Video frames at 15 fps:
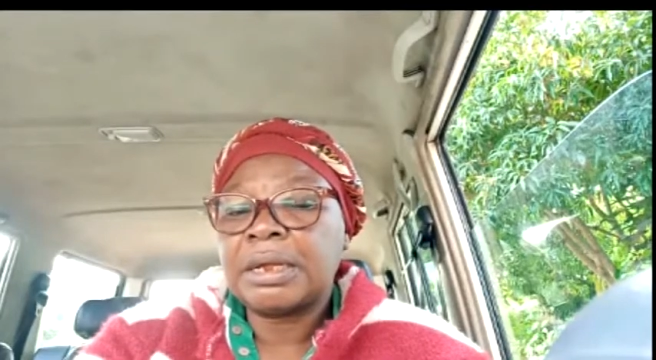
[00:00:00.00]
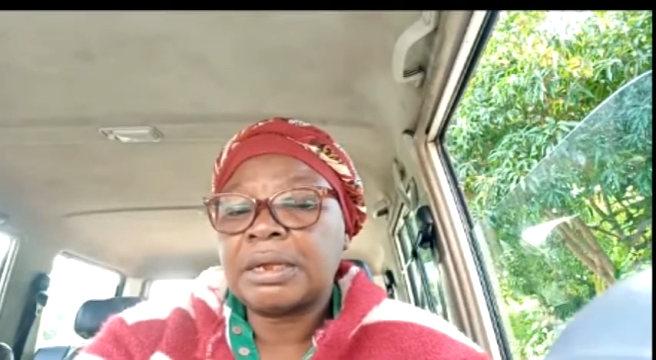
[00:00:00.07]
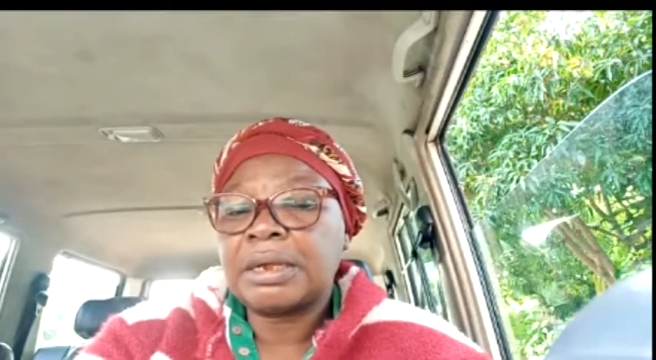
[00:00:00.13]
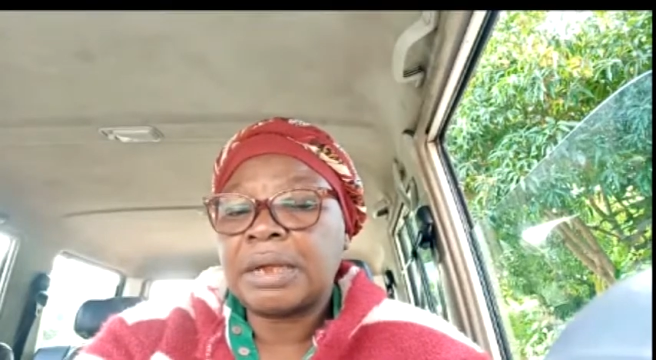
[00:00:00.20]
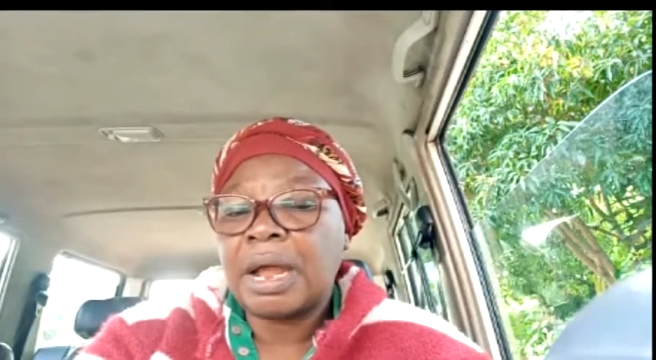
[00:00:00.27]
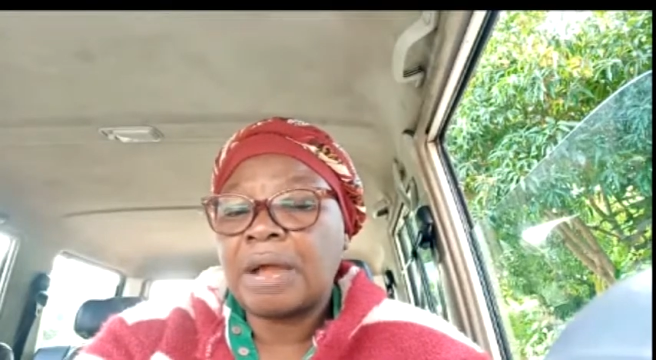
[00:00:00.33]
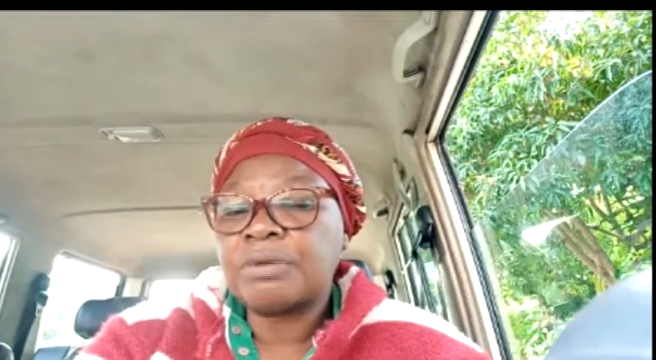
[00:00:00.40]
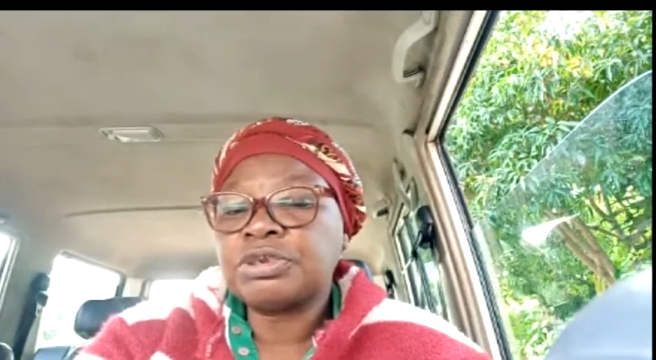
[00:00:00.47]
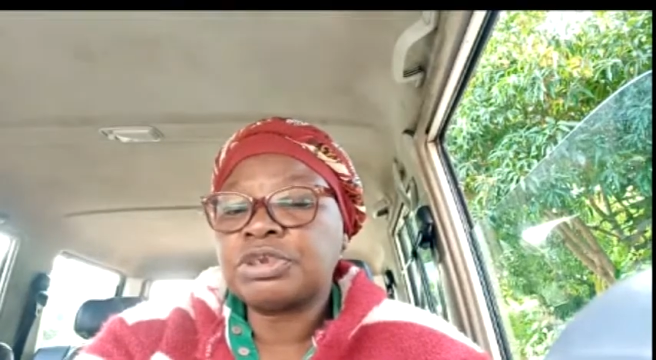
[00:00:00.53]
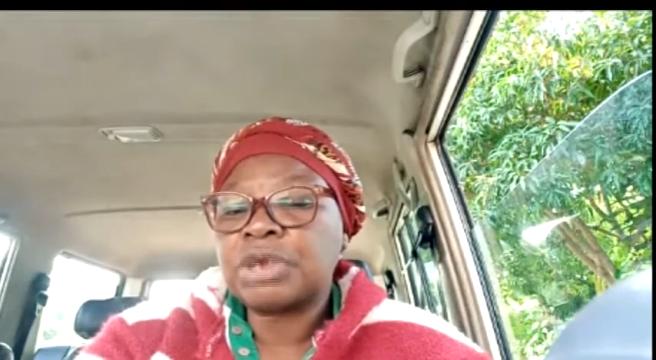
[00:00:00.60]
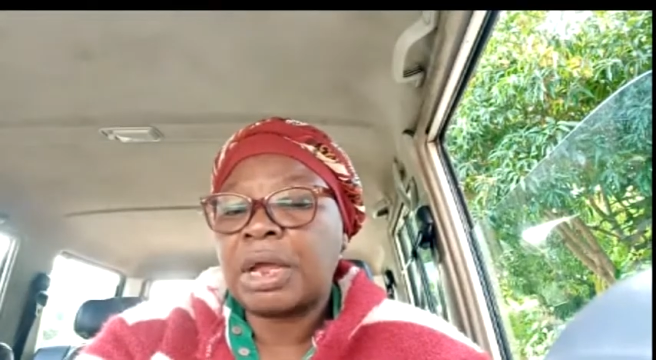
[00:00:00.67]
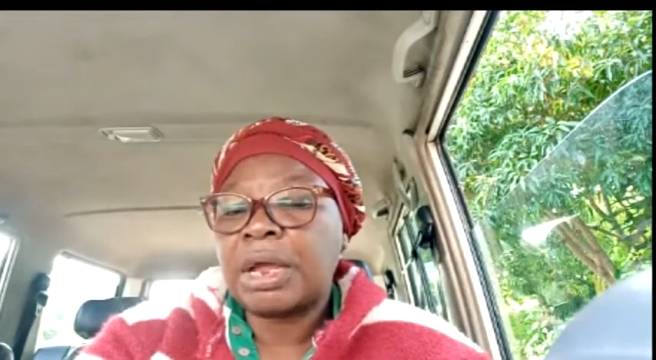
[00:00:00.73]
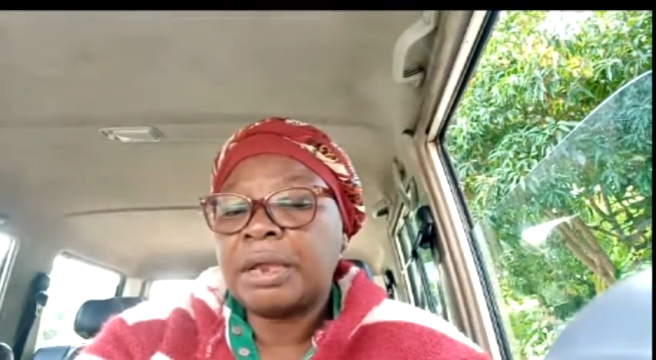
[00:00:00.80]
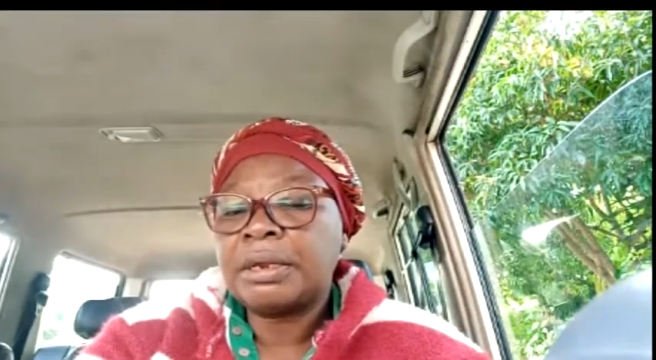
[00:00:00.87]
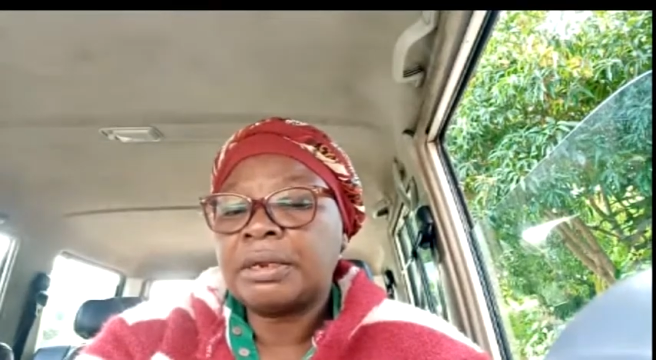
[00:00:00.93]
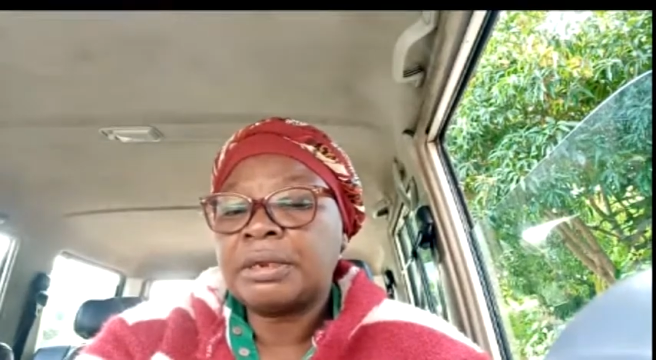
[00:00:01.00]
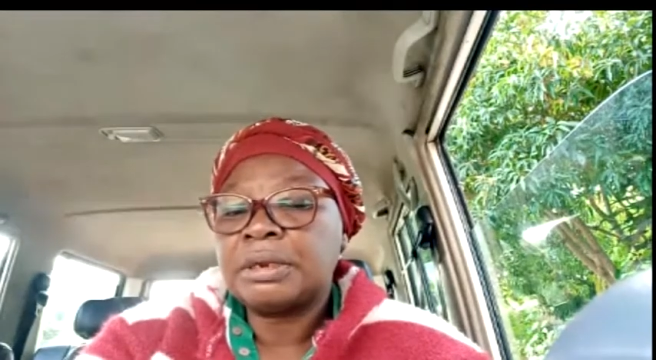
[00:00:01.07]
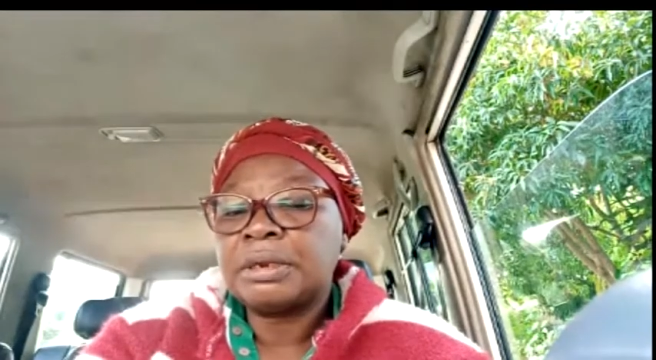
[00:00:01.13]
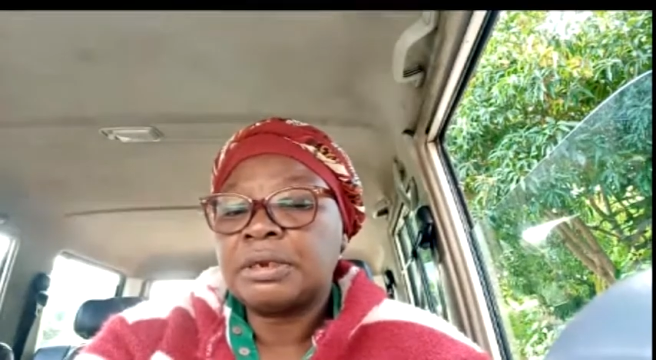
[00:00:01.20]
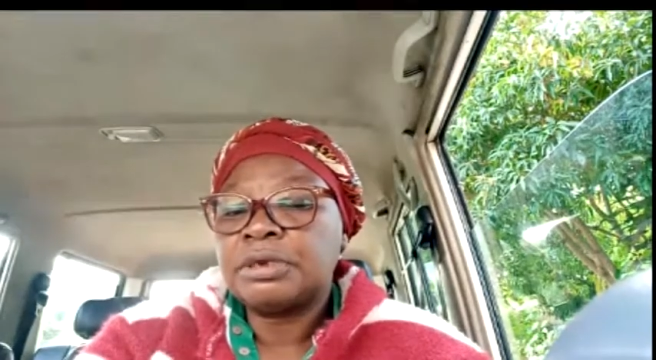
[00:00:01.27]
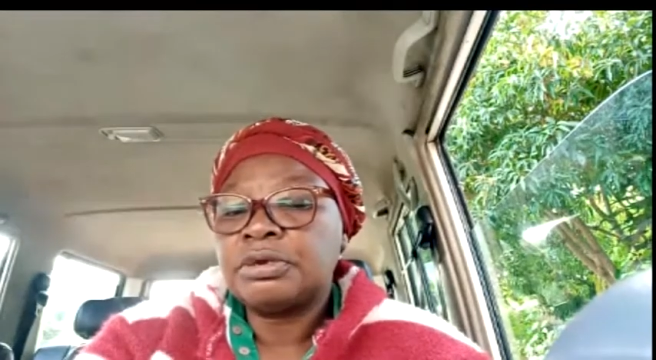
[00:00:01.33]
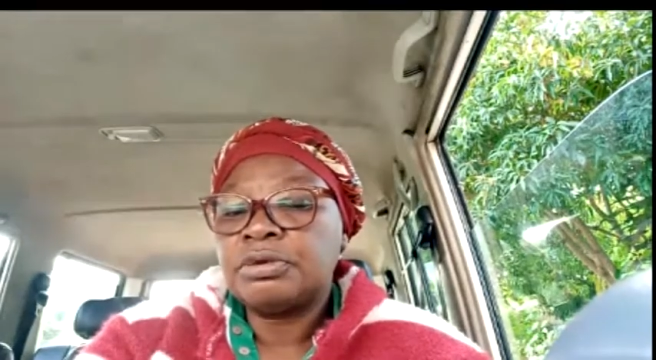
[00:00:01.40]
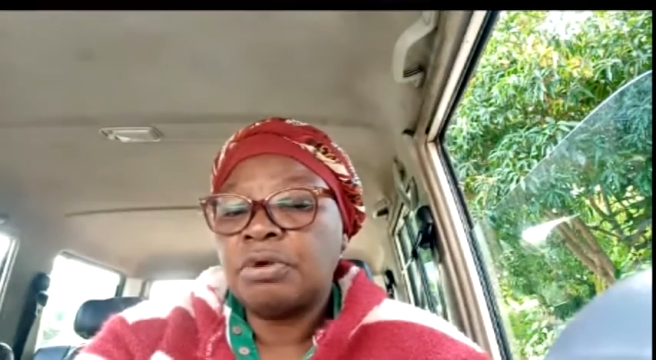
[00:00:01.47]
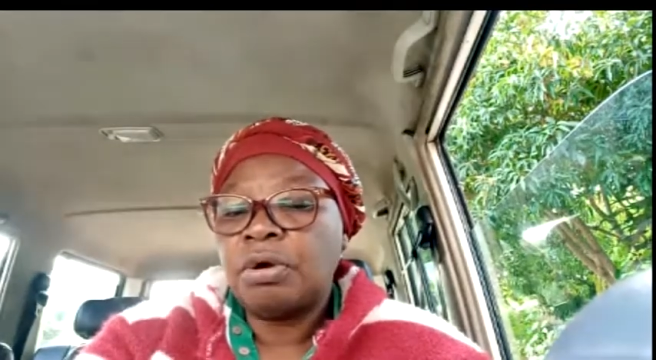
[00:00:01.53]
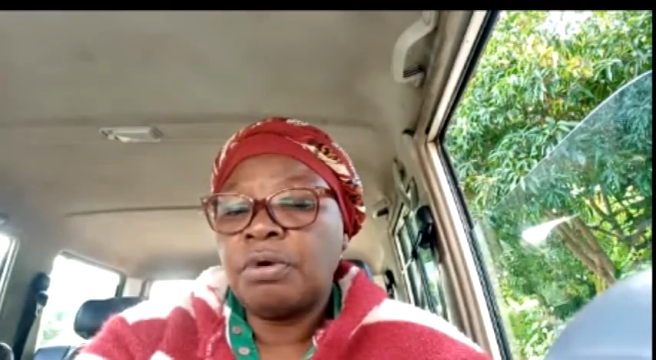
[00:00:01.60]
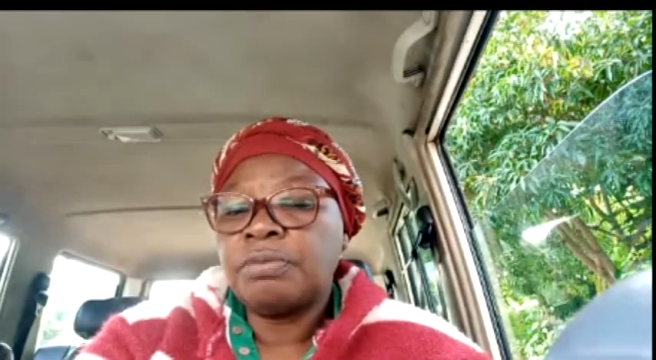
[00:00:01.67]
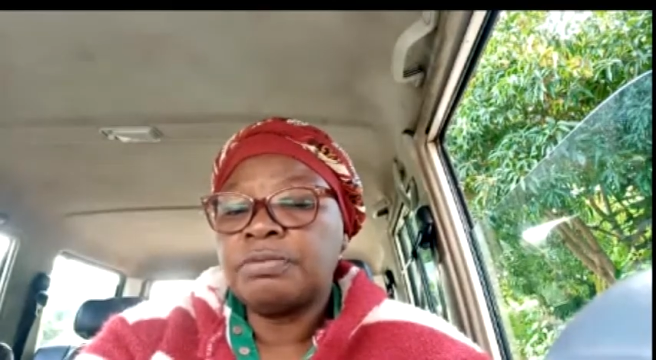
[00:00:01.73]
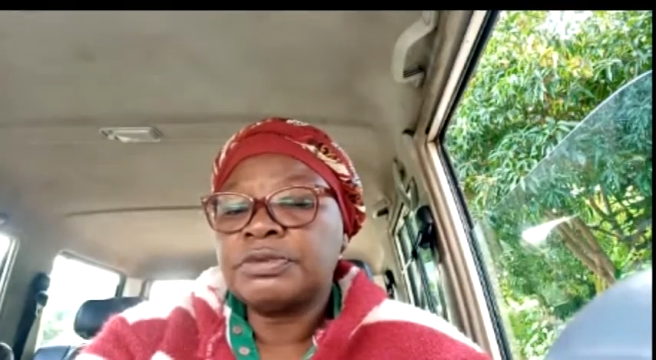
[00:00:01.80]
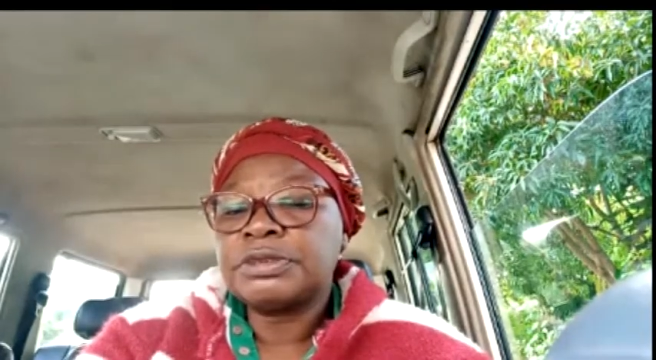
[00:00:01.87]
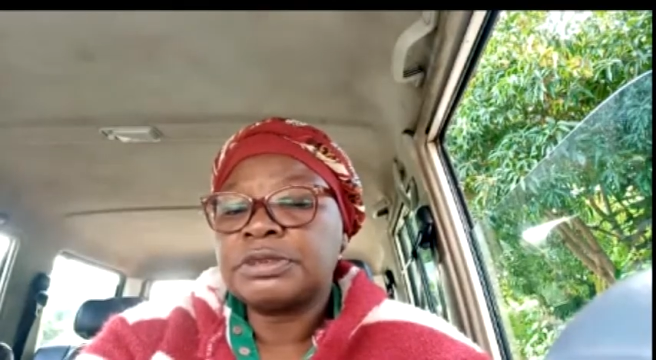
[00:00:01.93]
culture,
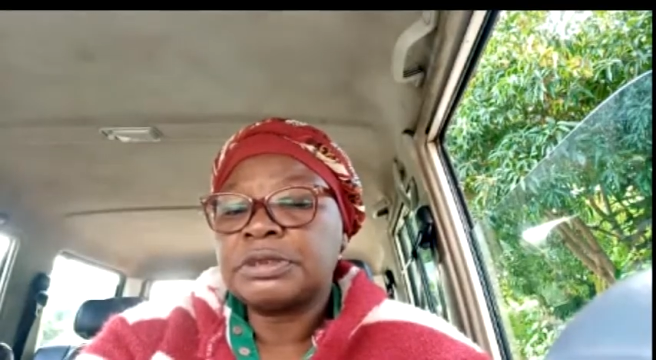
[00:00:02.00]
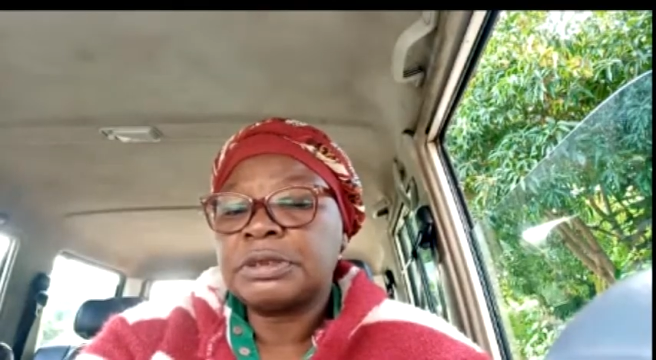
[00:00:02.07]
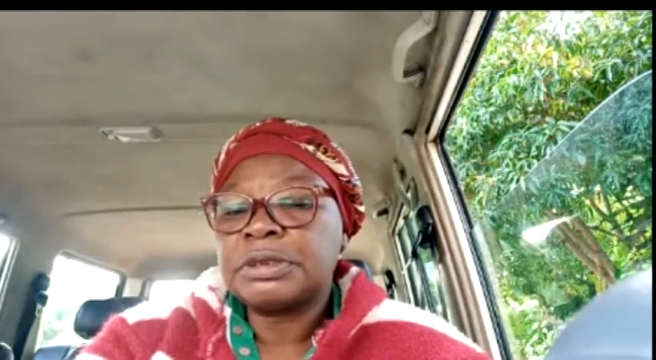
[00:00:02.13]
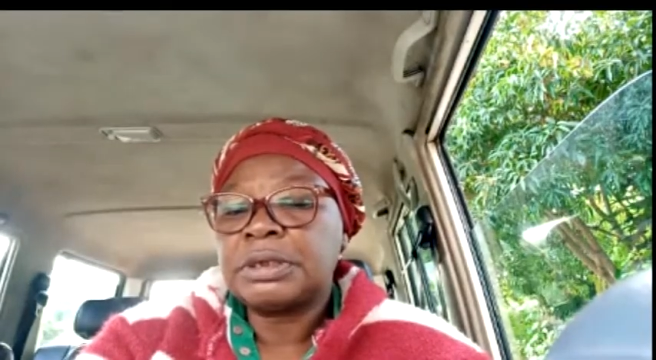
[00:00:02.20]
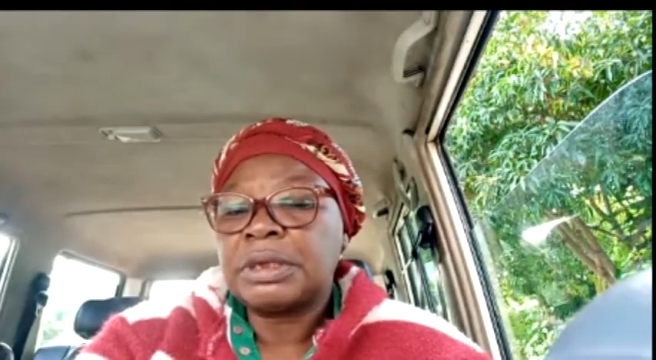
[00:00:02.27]
norms,